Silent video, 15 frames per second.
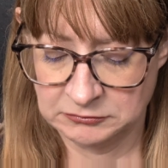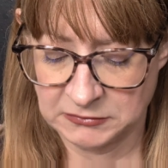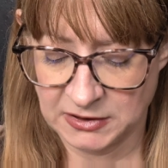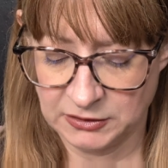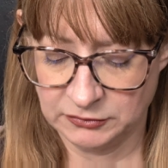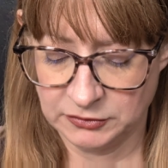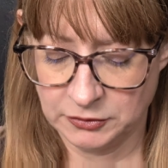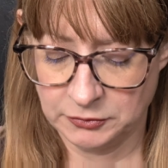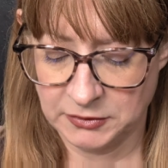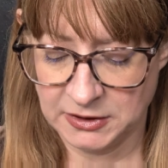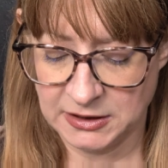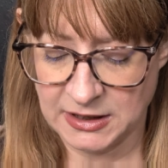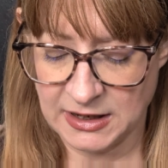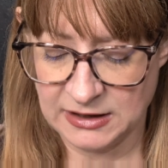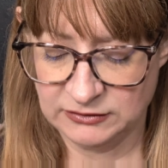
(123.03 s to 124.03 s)
I don't know
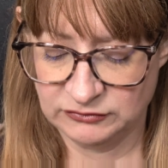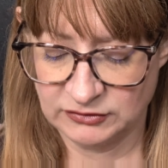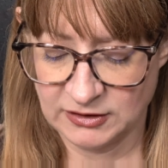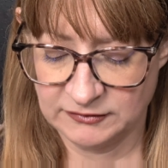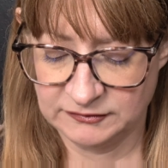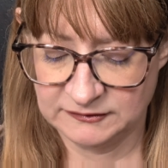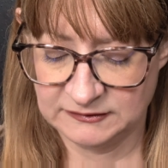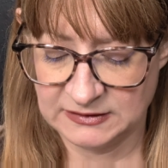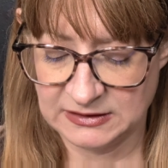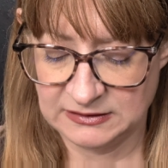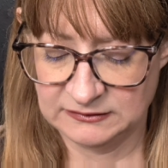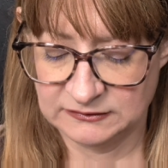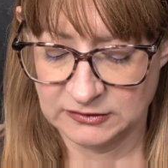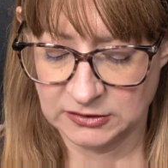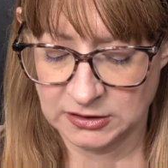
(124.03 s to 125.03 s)
what
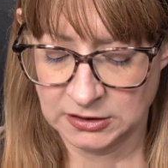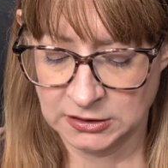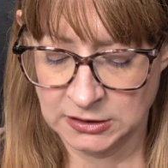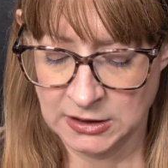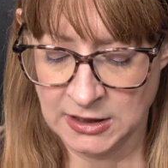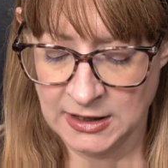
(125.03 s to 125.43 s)
HFCs are.